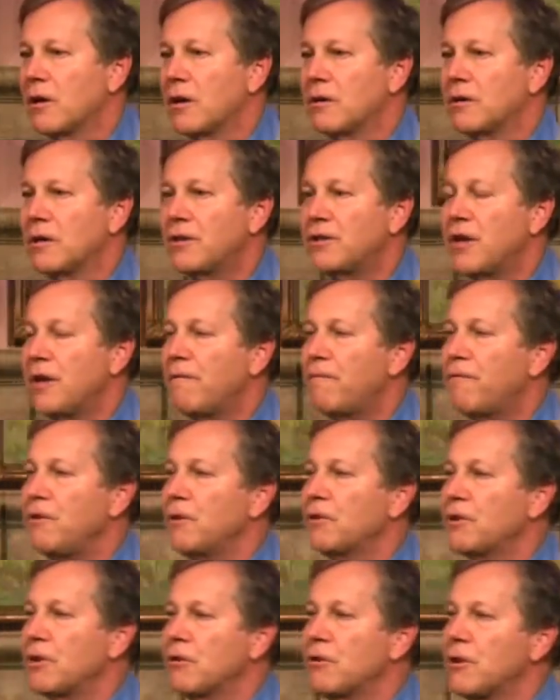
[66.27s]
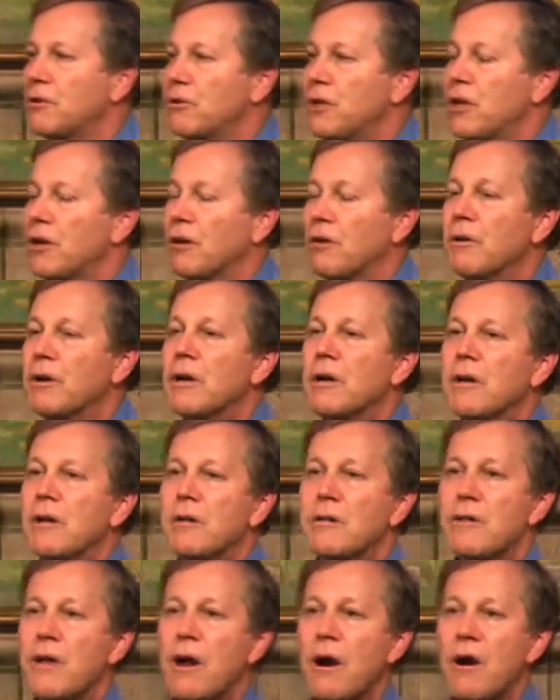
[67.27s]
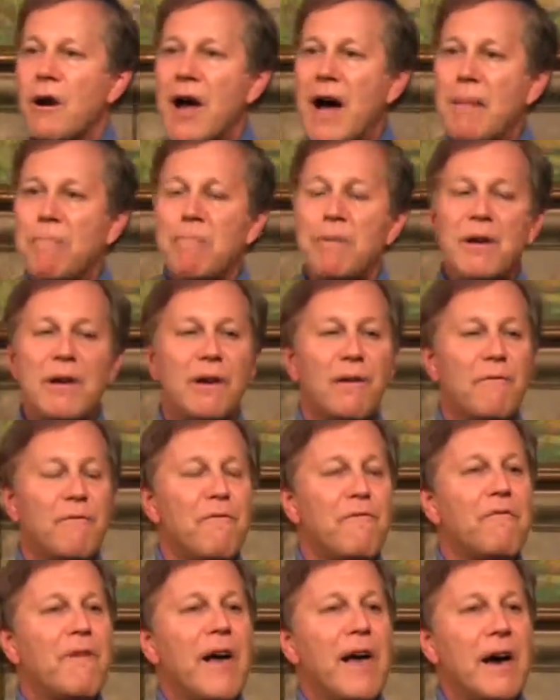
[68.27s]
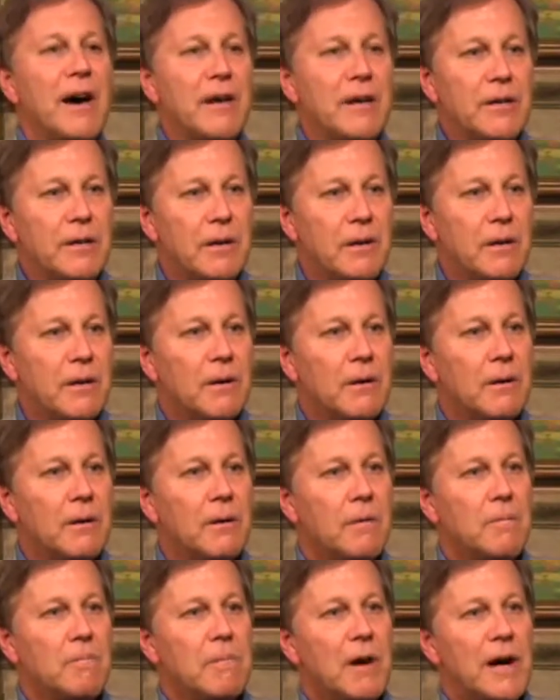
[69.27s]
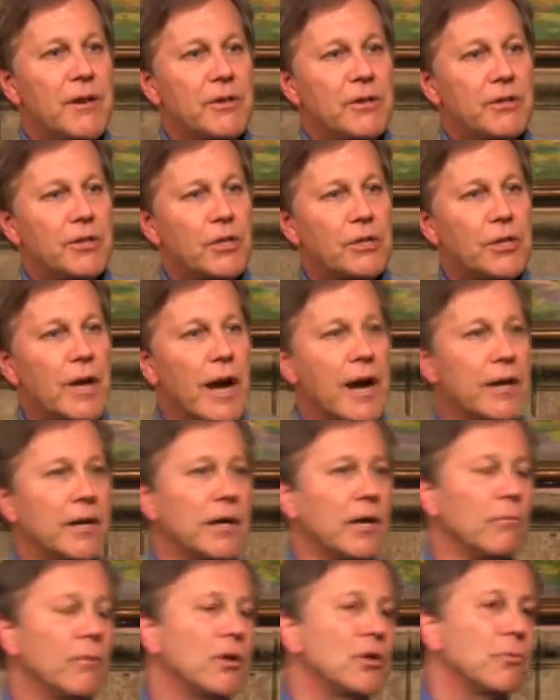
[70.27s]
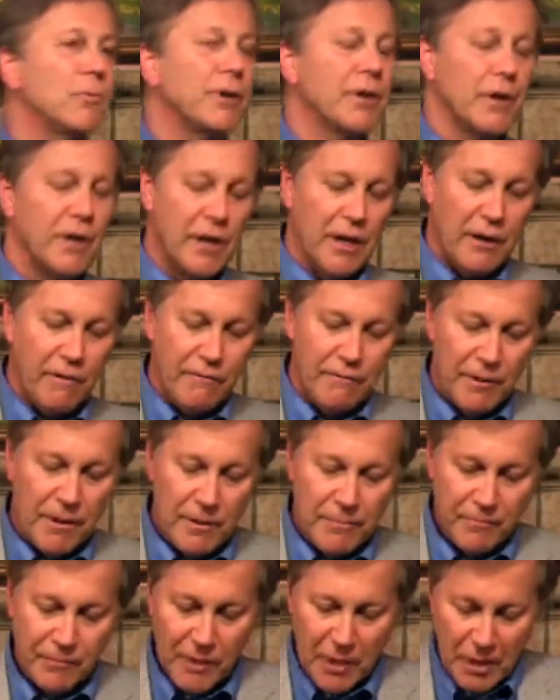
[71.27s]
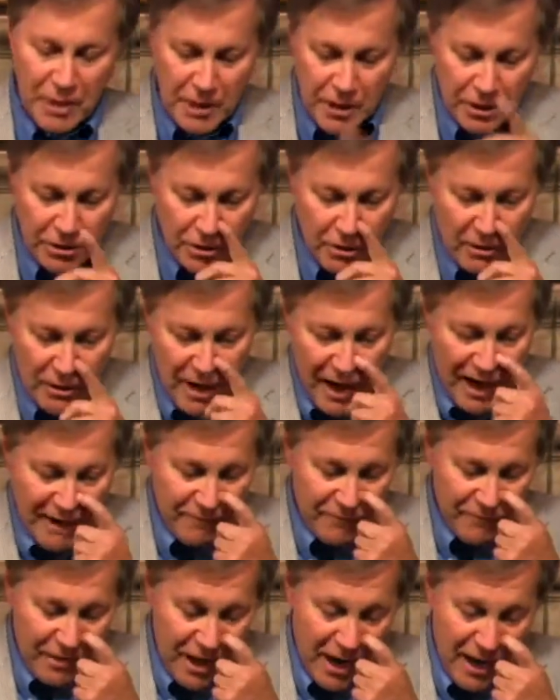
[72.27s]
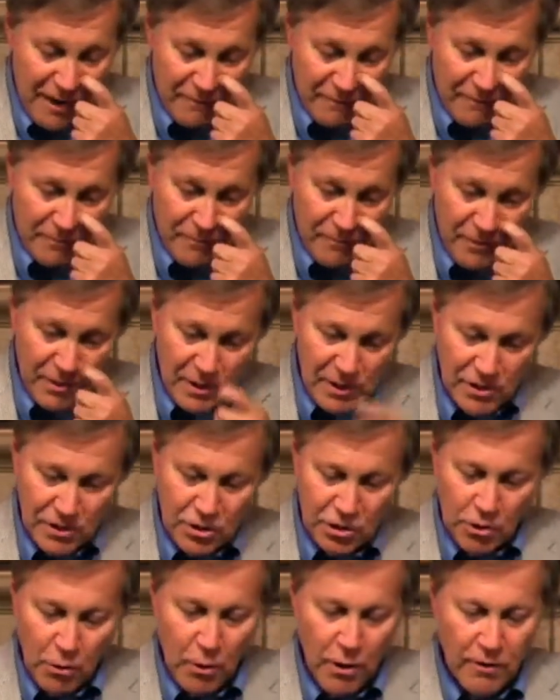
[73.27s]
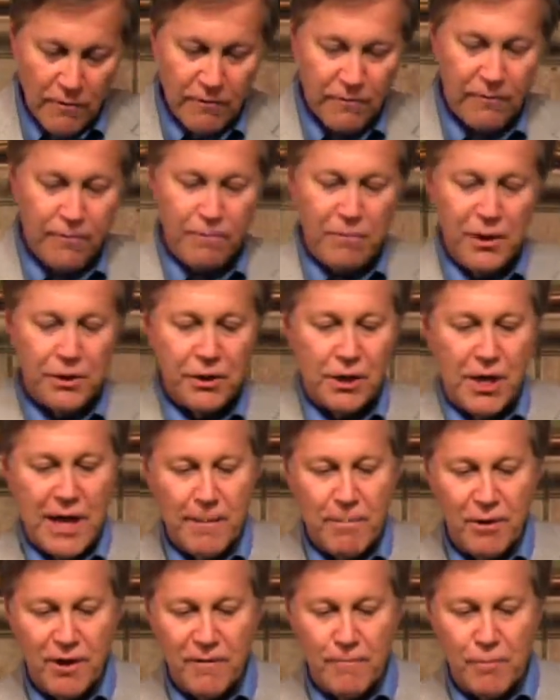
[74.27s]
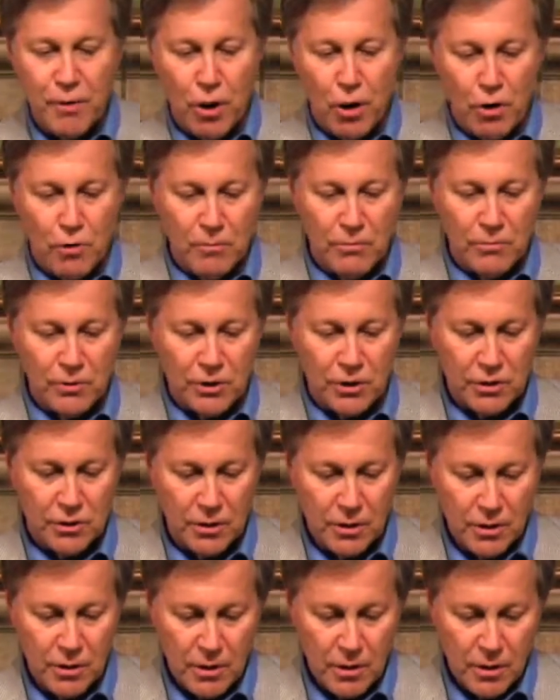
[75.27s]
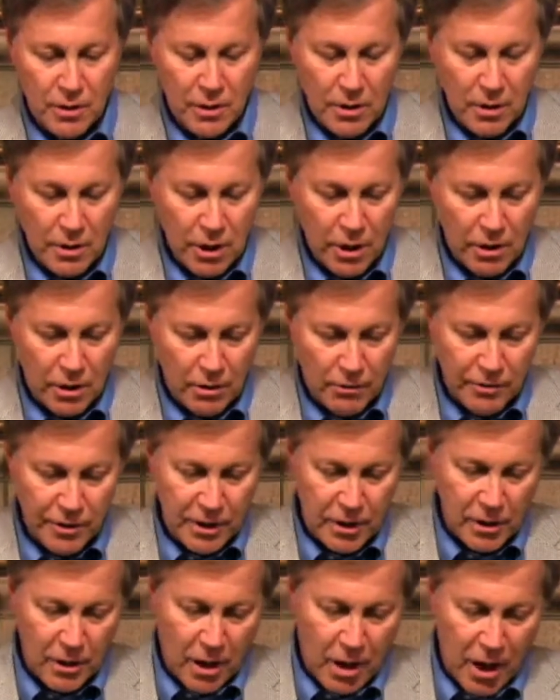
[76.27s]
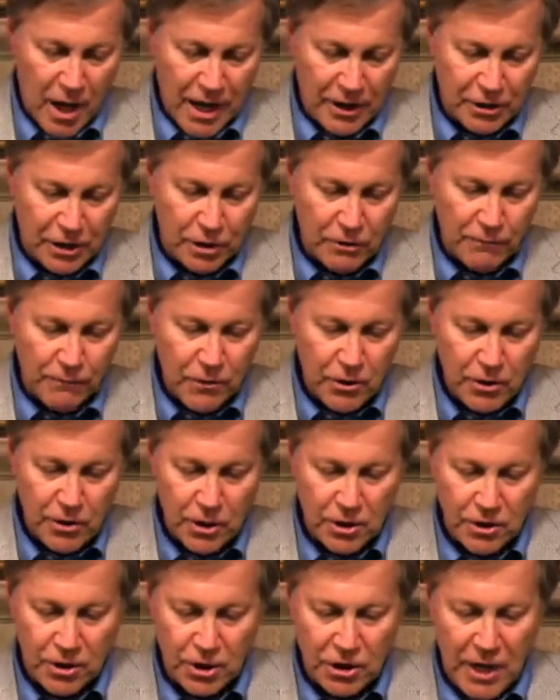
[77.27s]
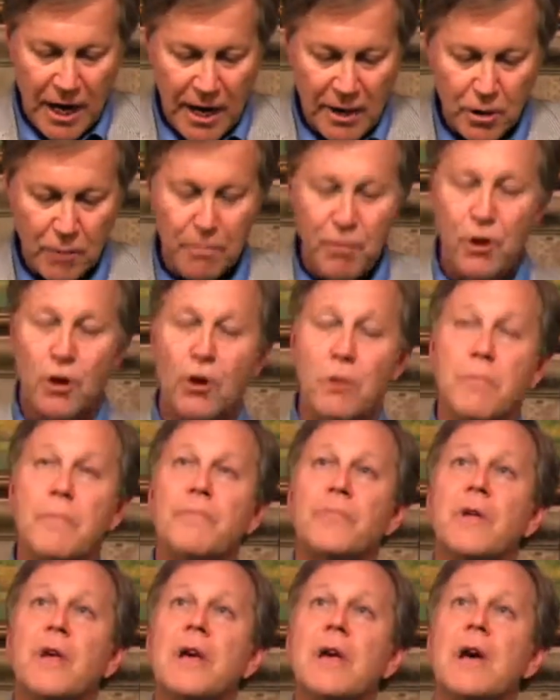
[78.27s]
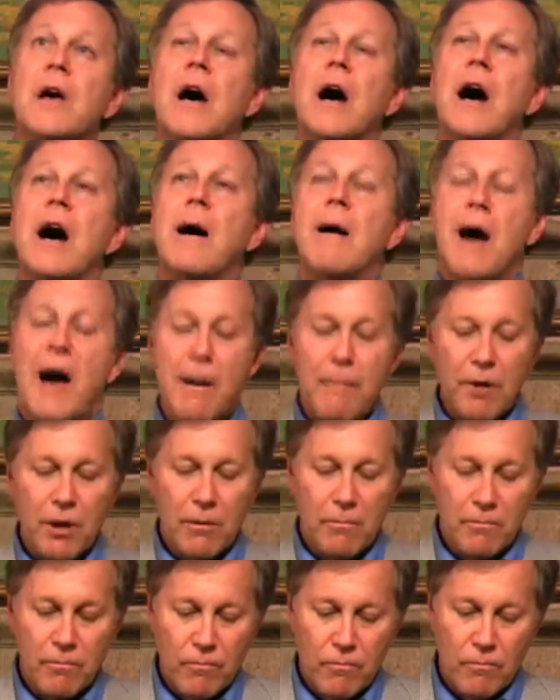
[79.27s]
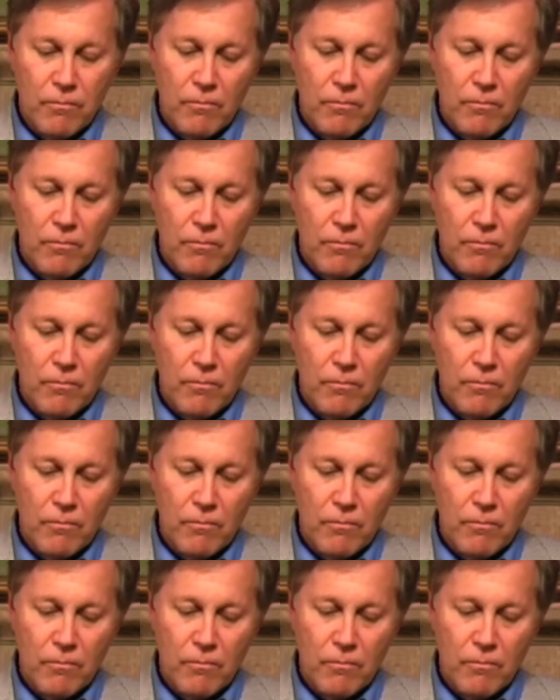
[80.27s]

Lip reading: that they feel, that they are not being fed by the society in which we live. So I've sort of picked a couple of poems, that are like that. The first is the title poem. I'm going to,